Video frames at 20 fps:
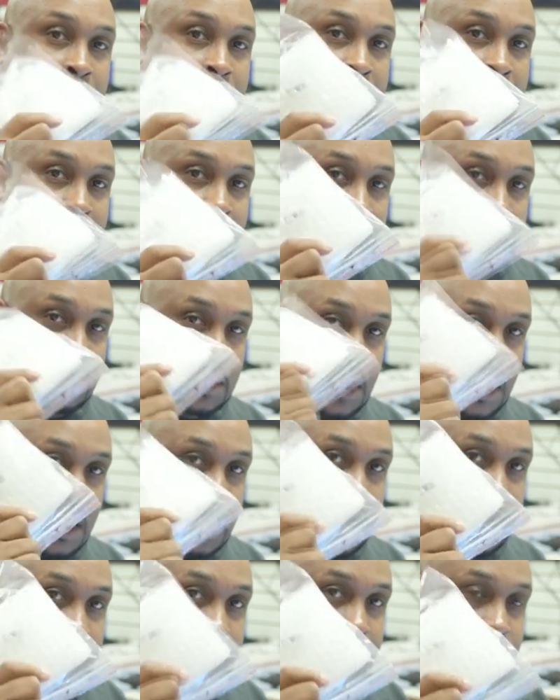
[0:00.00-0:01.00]
This little thing
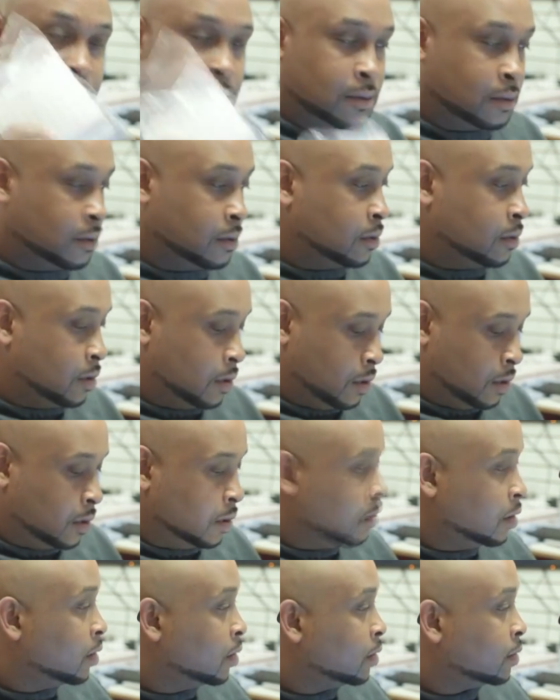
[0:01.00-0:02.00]
in here?
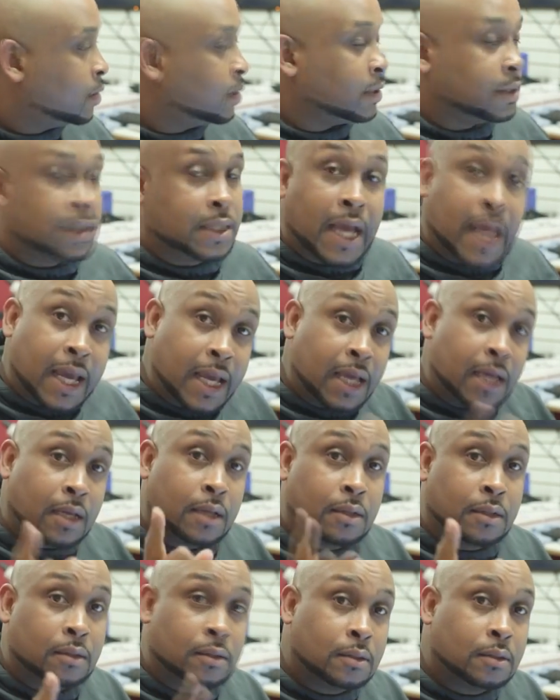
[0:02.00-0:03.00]
Today,
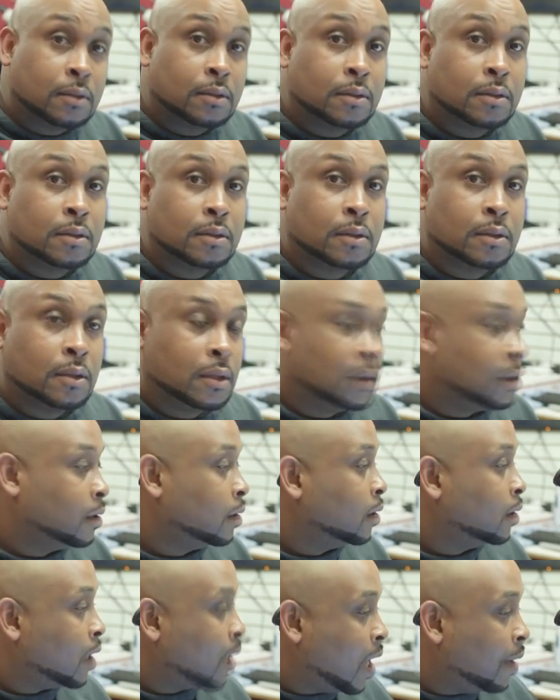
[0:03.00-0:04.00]

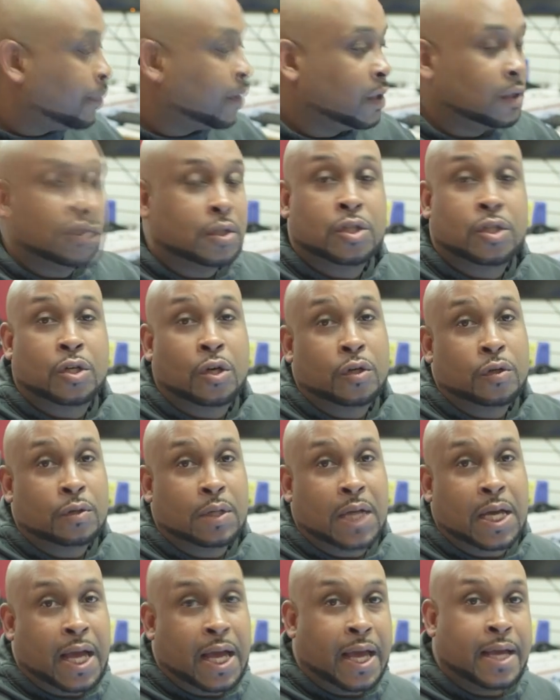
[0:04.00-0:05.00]
I'm gonna show you
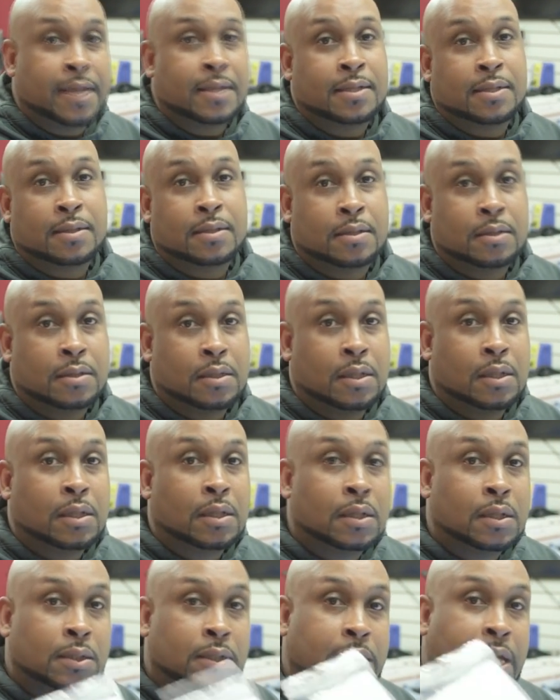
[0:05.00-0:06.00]
guys
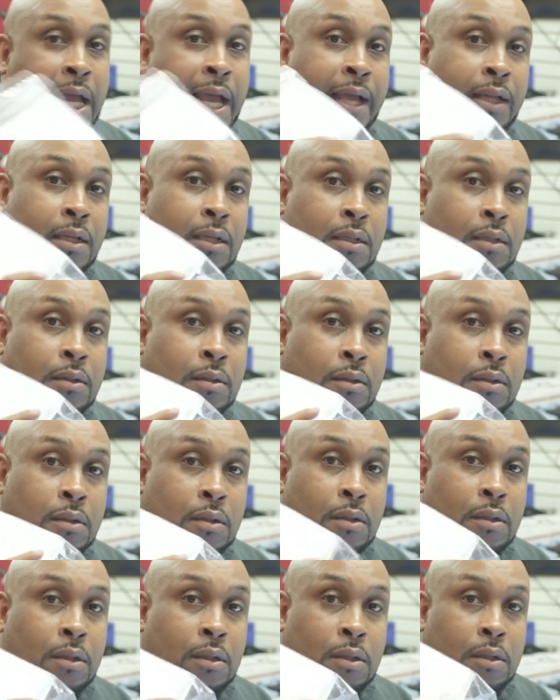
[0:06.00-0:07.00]
that
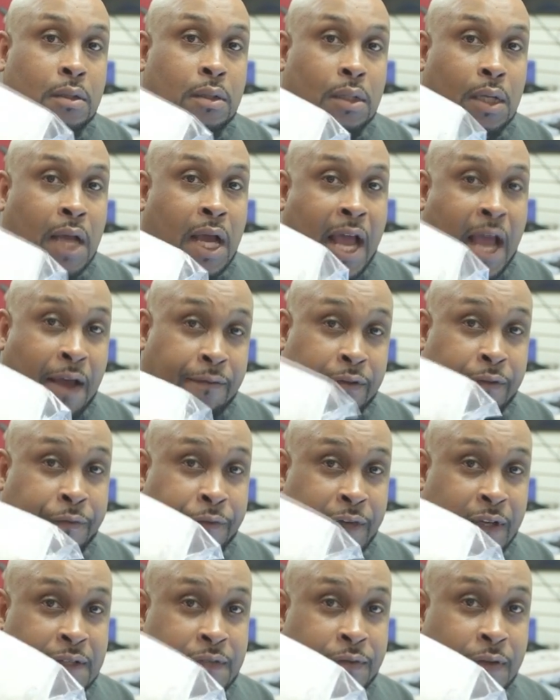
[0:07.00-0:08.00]
I have the
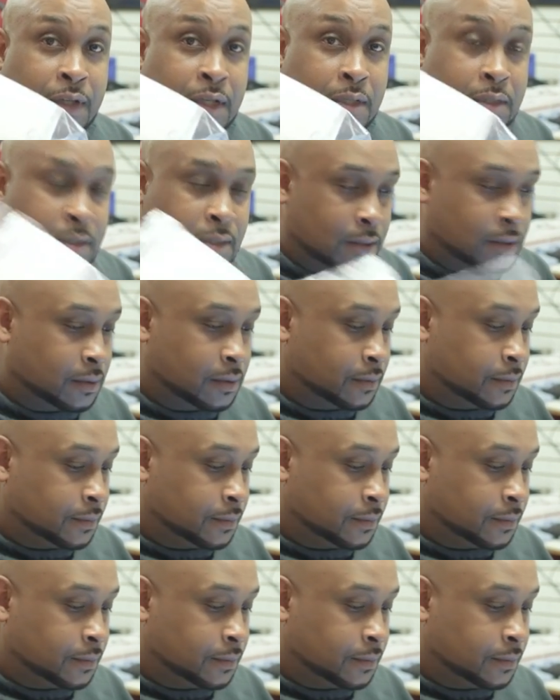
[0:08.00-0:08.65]
fix for this.